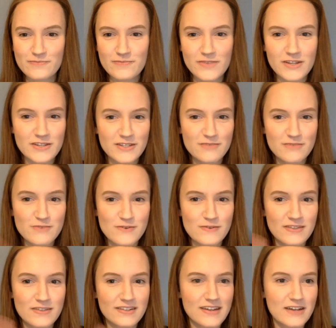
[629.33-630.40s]
smooth and
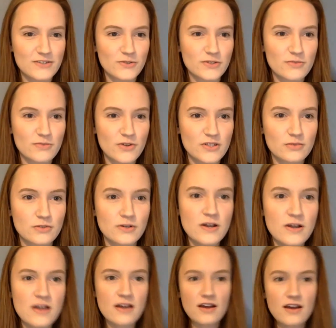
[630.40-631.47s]
natural as possible.
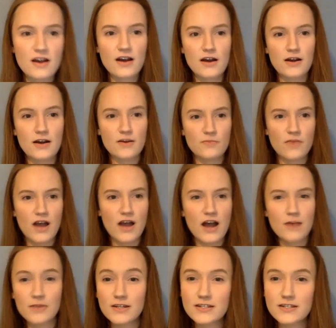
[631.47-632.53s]
I'm
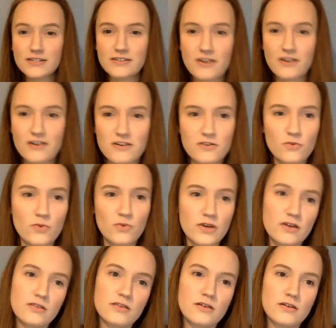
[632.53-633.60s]
going to start
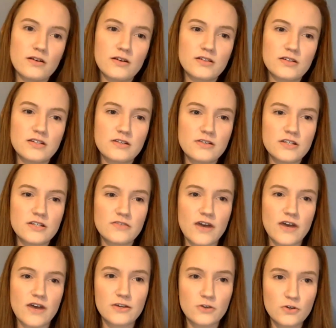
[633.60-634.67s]
with a series of
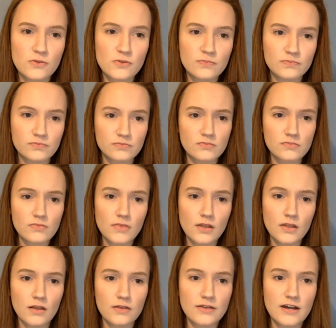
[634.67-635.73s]
haiku.
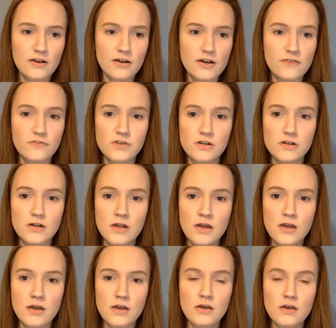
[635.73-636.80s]
Now, if you're
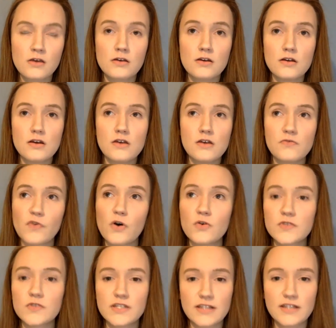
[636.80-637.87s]

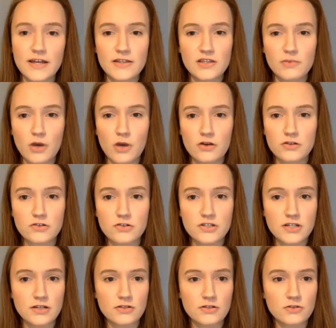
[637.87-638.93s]
involved in like the poetry
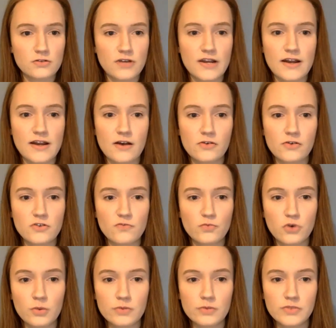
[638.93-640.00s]
scene at all right now, you've
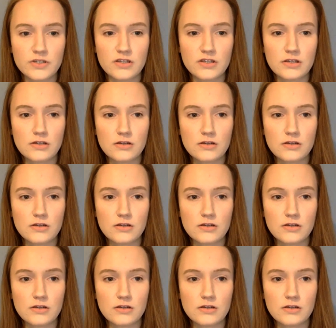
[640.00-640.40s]
probably